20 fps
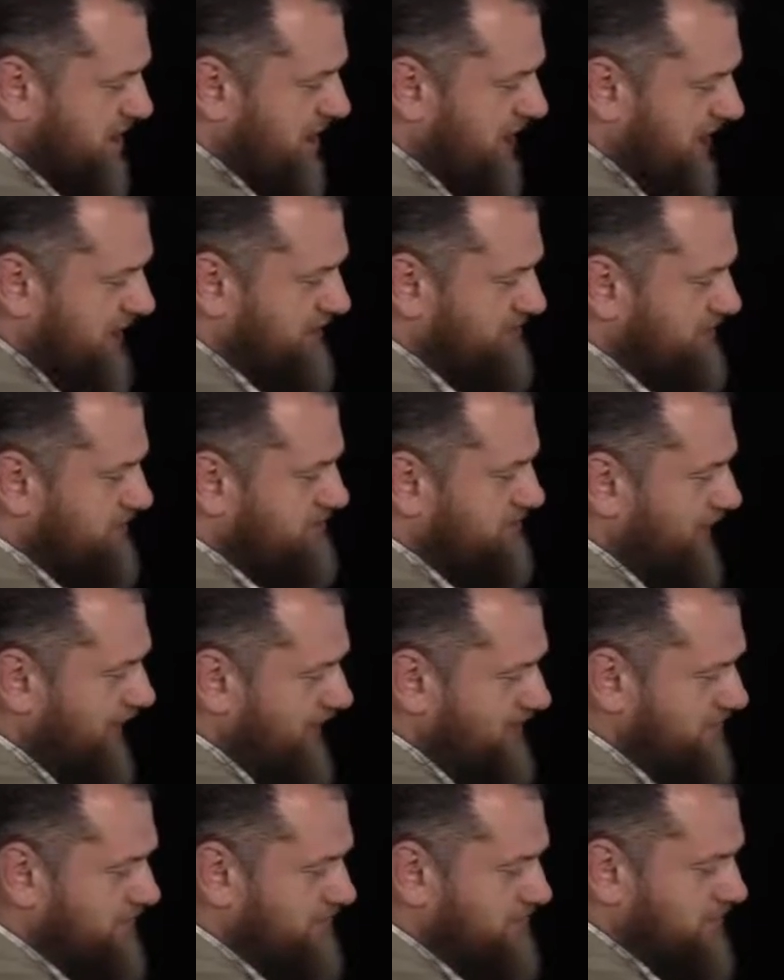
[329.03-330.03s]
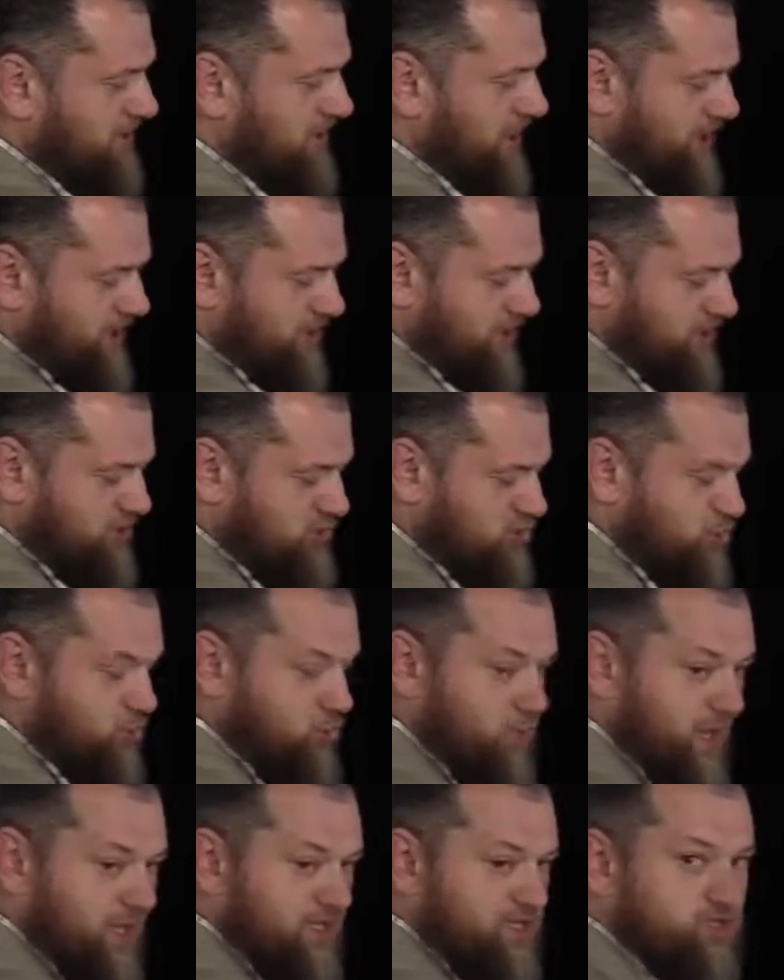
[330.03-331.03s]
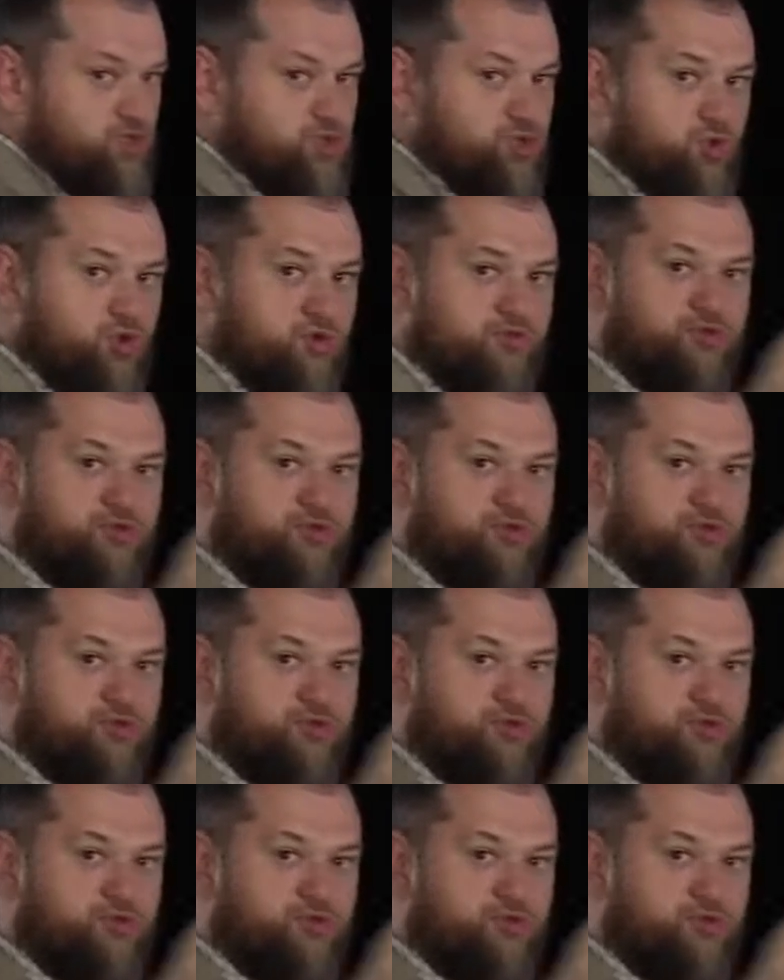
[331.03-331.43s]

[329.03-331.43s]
I will make them like into one sort